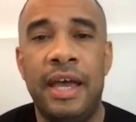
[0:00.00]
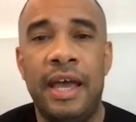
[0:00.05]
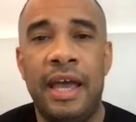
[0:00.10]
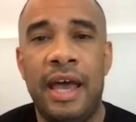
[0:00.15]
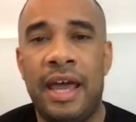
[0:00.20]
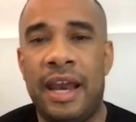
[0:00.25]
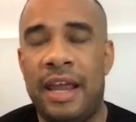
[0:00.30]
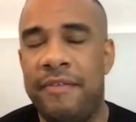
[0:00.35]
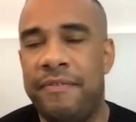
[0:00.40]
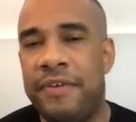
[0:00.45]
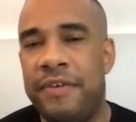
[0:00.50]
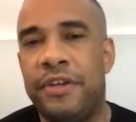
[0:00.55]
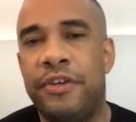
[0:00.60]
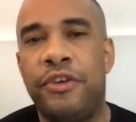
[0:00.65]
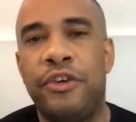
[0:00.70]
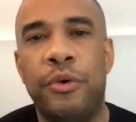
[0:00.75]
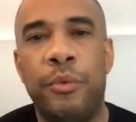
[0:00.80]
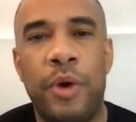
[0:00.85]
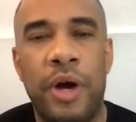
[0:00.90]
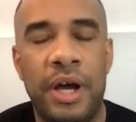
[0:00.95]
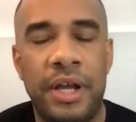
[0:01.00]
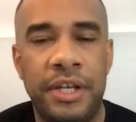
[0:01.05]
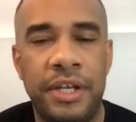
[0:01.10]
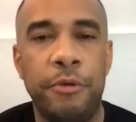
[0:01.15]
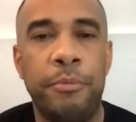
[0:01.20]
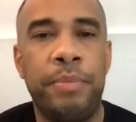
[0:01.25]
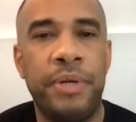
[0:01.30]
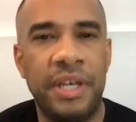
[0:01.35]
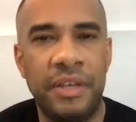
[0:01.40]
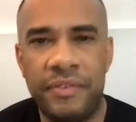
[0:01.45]
And I figured, you know what,
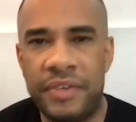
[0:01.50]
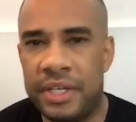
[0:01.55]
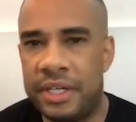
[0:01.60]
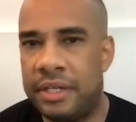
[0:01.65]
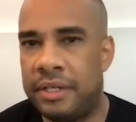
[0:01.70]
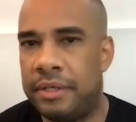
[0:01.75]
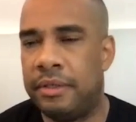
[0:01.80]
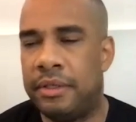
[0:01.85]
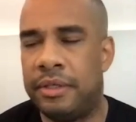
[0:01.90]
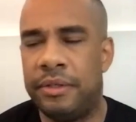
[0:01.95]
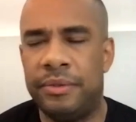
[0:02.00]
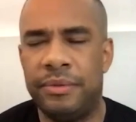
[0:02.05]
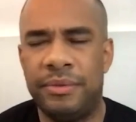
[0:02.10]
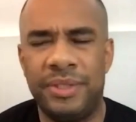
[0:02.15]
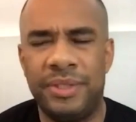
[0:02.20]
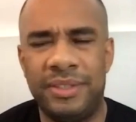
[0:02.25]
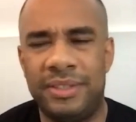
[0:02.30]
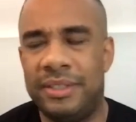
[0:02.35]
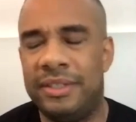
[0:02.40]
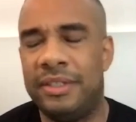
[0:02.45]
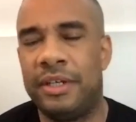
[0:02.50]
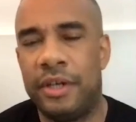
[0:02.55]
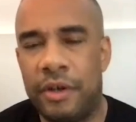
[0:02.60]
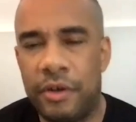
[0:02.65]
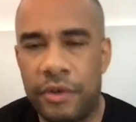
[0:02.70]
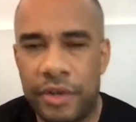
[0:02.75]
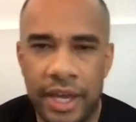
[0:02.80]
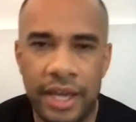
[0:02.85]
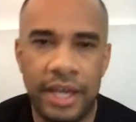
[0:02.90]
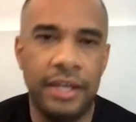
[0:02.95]
he'll pivot. He'll,
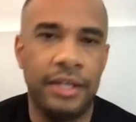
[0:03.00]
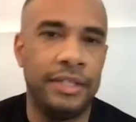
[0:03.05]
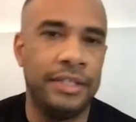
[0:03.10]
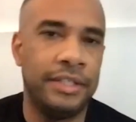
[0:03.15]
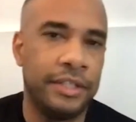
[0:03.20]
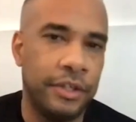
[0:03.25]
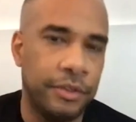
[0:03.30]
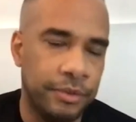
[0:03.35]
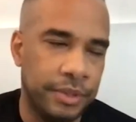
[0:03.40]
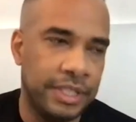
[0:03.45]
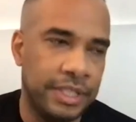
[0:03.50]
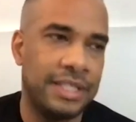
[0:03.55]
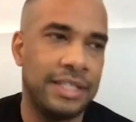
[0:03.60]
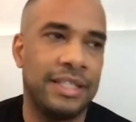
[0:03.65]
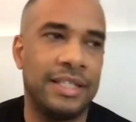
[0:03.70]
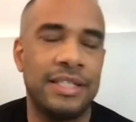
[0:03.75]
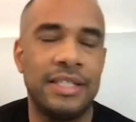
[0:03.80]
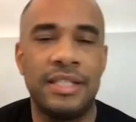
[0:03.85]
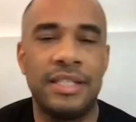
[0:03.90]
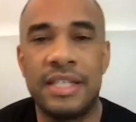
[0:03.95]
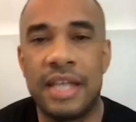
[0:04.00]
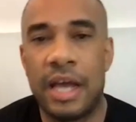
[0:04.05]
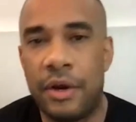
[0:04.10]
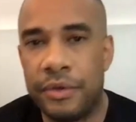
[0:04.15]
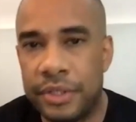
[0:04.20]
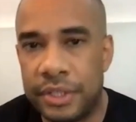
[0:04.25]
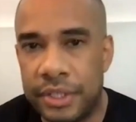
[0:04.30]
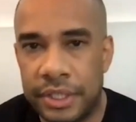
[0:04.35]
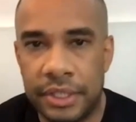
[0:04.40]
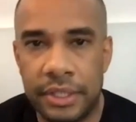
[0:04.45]
okay, it doesn't
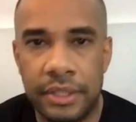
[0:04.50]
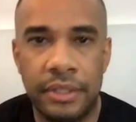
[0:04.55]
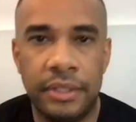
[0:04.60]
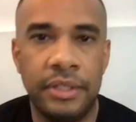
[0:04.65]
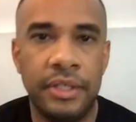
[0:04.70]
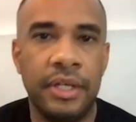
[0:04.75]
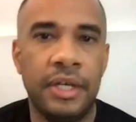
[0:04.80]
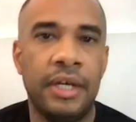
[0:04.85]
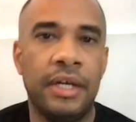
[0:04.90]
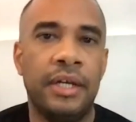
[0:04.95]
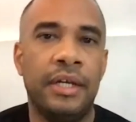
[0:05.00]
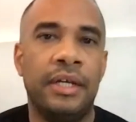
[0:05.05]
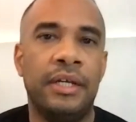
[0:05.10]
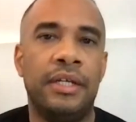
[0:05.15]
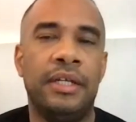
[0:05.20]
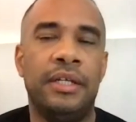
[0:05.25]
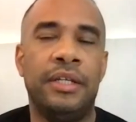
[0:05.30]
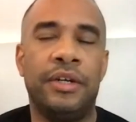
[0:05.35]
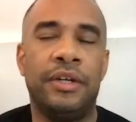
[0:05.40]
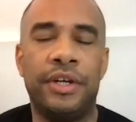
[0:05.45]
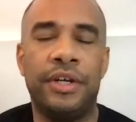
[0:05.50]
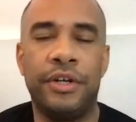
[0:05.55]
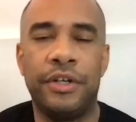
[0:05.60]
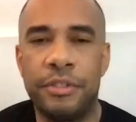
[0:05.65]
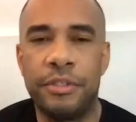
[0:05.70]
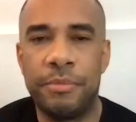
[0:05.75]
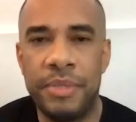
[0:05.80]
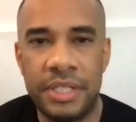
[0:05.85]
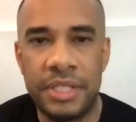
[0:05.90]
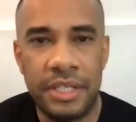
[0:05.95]
sound good. it
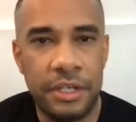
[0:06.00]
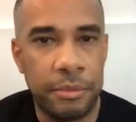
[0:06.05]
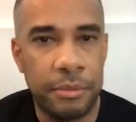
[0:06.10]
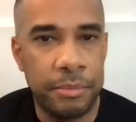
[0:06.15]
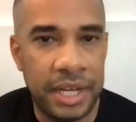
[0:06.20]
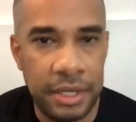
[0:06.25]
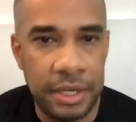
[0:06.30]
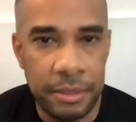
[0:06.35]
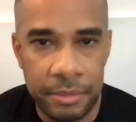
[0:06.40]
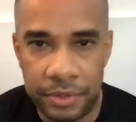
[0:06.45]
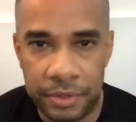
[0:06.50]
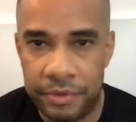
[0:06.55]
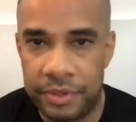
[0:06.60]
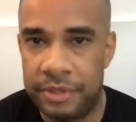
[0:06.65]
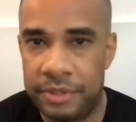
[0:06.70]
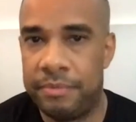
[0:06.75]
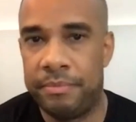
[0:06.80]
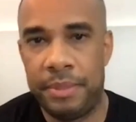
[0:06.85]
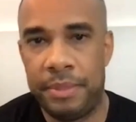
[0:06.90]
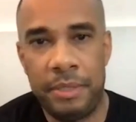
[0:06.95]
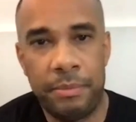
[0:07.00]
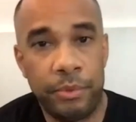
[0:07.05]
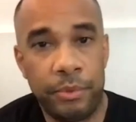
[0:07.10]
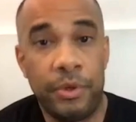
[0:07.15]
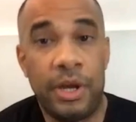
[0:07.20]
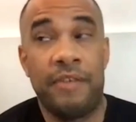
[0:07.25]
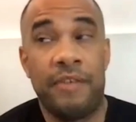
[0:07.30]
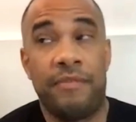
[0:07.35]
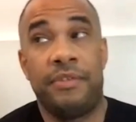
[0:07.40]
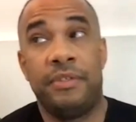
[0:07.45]
hurts me to hear my immigrant people
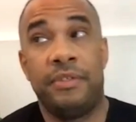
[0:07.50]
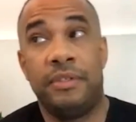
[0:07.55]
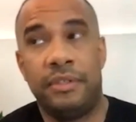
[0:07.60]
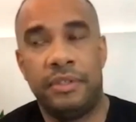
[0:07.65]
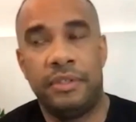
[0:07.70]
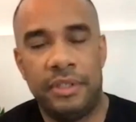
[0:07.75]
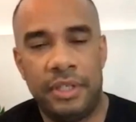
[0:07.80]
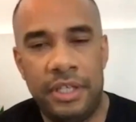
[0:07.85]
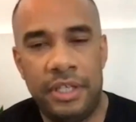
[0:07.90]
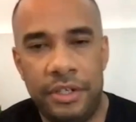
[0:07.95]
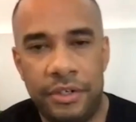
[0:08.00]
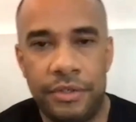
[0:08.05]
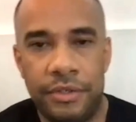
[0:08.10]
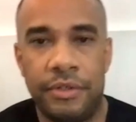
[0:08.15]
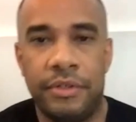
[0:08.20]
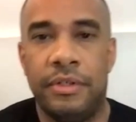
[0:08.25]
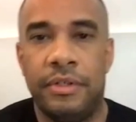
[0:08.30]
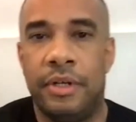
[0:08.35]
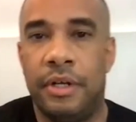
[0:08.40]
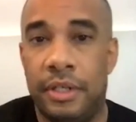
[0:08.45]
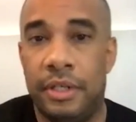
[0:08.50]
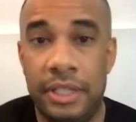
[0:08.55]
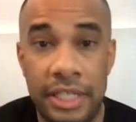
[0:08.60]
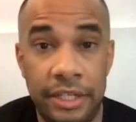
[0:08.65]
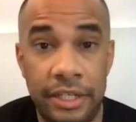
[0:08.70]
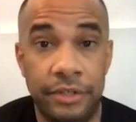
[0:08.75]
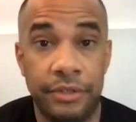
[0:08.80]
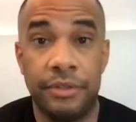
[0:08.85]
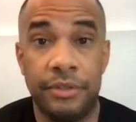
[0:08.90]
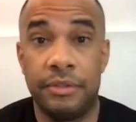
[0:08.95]
have to hear a
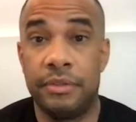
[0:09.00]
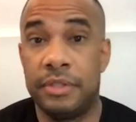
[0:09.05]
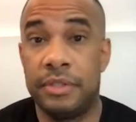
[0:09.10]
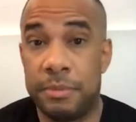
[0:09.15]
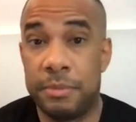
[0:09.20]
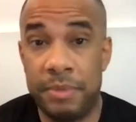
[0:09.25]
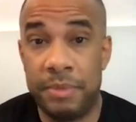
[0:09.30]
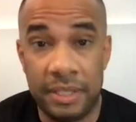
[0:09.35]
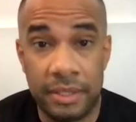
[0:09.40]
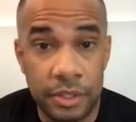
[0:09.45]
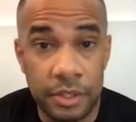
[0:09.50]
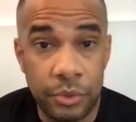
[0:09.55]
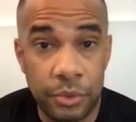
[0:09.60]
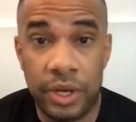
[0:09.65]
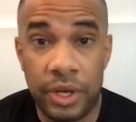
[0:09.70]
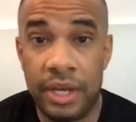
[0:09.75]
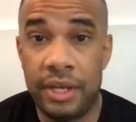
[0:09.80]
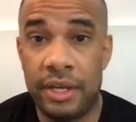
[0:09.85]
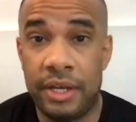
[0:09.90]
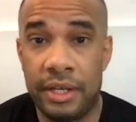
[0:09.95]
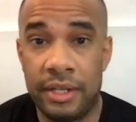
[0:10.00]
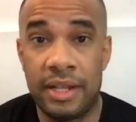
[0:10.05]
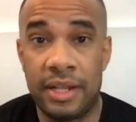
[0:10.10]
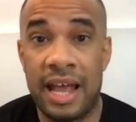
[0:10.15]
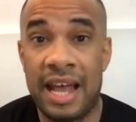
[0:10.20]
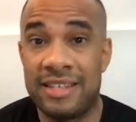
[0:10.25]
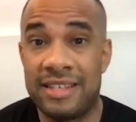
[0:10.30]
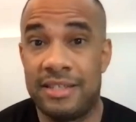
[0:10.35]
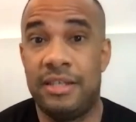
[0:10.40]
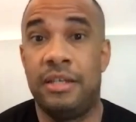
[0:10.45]
leader speak this way and
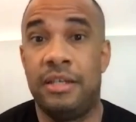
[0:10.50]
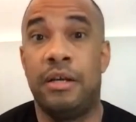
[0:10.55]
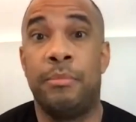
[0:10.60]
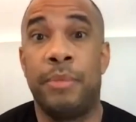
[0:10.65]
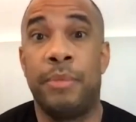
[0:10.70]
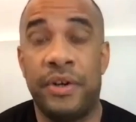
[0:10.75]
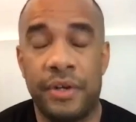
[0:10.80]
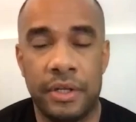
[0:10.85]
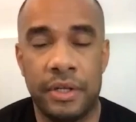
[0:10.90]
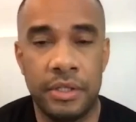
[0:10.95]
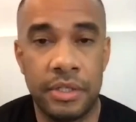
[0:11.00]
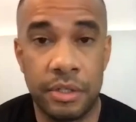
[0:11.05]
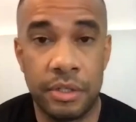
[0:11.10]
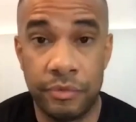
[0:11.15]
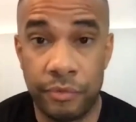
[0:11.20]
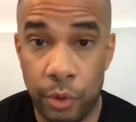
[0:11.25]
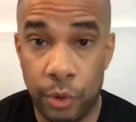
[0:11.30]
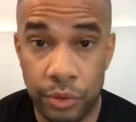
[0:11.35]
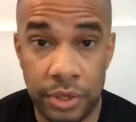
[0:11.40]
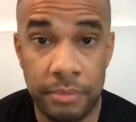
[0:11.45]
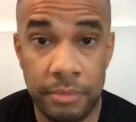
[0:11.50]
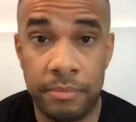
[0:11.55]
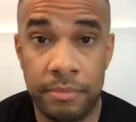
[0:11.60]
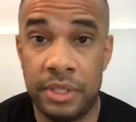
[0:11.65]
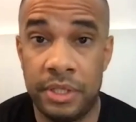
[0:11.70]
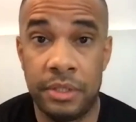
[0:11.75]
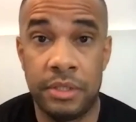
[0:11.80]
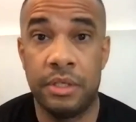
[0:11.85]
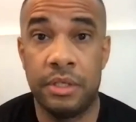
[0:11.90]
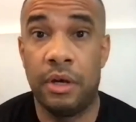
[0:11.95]
asking Americans to vote him
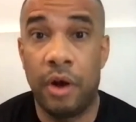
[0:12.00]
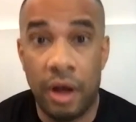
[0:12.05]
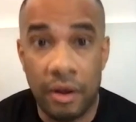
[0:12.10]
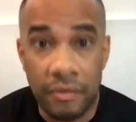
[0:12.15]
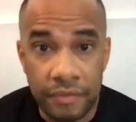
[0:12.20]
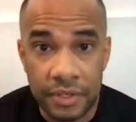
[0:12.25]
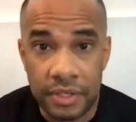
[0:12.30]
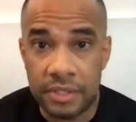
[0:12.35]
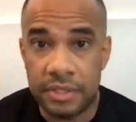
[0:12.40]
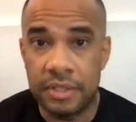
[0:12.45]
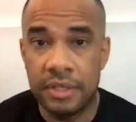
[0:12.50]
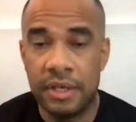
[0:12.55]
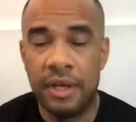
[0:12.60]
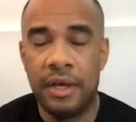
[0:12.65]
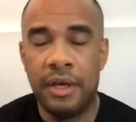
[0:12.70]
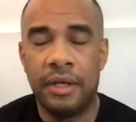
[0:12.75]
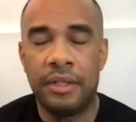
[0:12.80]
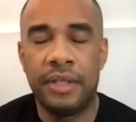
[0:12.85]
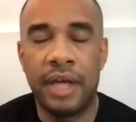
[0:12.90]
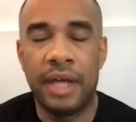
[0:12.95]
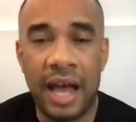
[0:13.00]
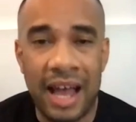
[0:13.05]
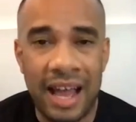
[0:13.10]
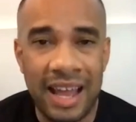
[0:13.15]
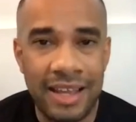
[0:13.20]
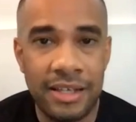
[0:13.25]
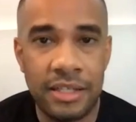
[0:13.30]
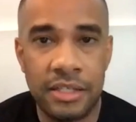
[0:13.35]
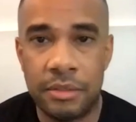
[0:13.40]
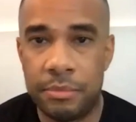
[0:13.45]
into office, the
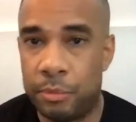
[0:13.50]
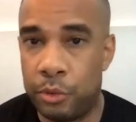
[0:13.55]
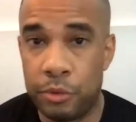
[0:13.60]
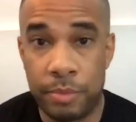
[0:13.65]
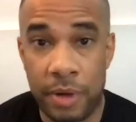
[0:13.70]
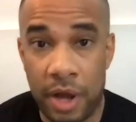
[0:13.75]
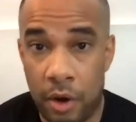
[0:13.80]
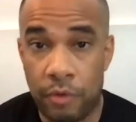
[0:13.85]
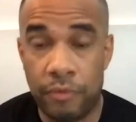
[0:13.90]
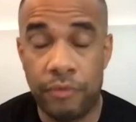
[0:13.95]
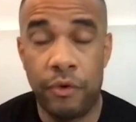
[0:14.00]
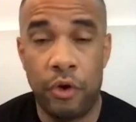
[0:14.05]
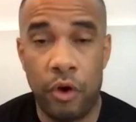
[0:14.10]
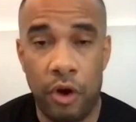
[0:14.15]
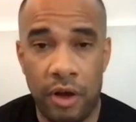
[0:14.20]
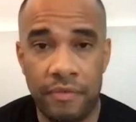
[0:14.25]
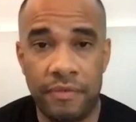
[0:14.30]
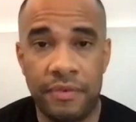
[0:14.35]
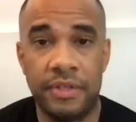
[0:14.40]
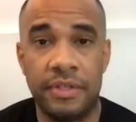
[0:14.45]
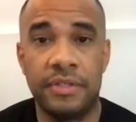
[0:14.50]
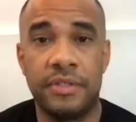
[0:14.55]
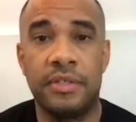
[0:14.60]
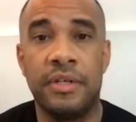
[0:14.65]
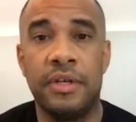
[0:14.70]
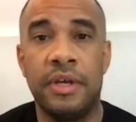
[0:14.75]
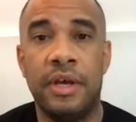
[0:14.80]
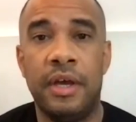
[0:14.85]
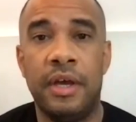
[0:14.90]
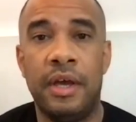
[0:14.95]
highest, most powerful office,
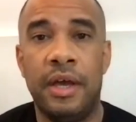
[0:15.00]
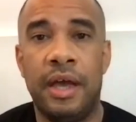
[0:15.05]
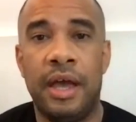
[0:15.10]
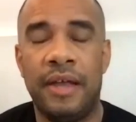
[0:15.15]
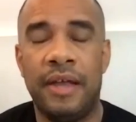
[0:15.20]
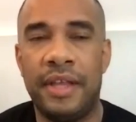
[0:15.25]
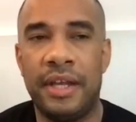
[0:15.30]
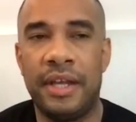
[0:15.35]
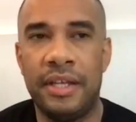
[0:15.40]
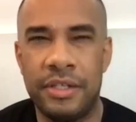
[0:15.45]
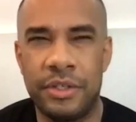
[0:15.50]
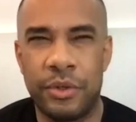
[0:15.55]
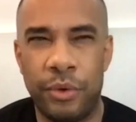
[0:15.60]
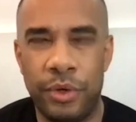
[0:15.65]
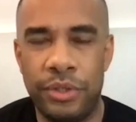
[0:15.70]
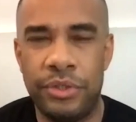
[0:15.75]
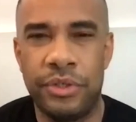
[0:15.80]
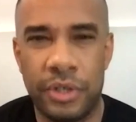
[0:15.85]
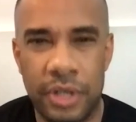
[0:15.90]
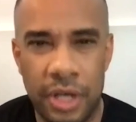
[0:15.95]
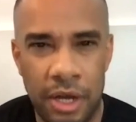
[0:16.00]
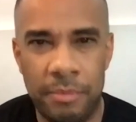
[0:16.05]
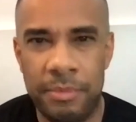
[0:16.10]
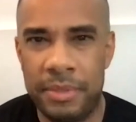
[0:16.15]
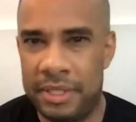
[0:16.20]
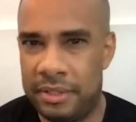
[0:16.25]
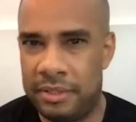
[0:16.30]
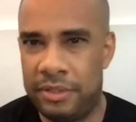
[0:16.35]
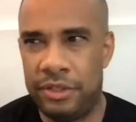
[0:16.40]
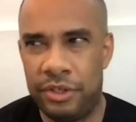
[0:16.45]
and that he's going to come
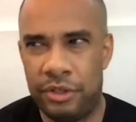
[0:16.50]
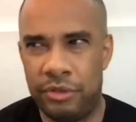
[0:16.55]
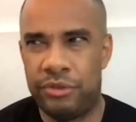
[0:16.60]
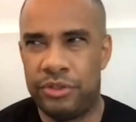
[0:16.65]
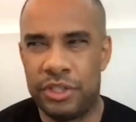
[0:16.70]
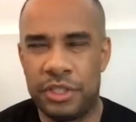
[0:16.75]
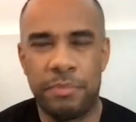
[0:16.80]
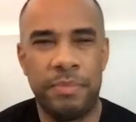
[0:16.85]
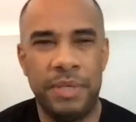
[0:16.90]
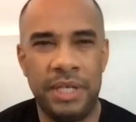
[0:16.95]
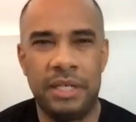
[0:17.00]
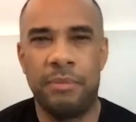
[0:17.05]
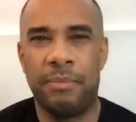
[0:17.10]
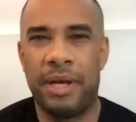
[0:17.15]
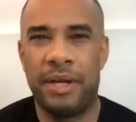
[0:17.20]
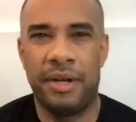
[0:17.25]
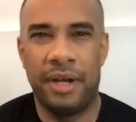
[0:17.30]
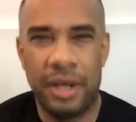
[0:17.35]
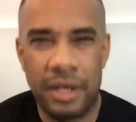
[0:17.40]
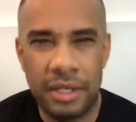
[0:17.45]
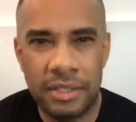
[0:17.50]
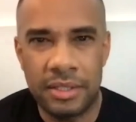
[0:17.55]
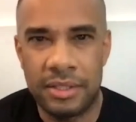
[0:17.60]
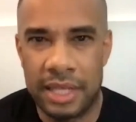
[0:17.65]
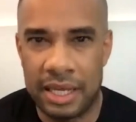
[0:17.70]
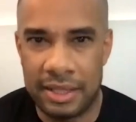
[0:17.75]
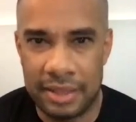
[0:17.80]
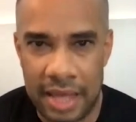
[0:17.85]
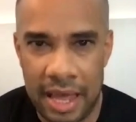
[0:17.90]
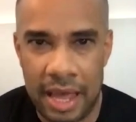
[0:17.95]
and just speak about us
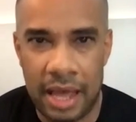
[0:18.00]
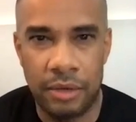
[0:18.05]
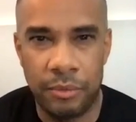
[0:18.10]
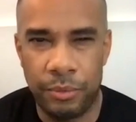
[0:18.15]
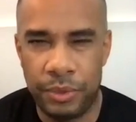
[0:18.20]
like that.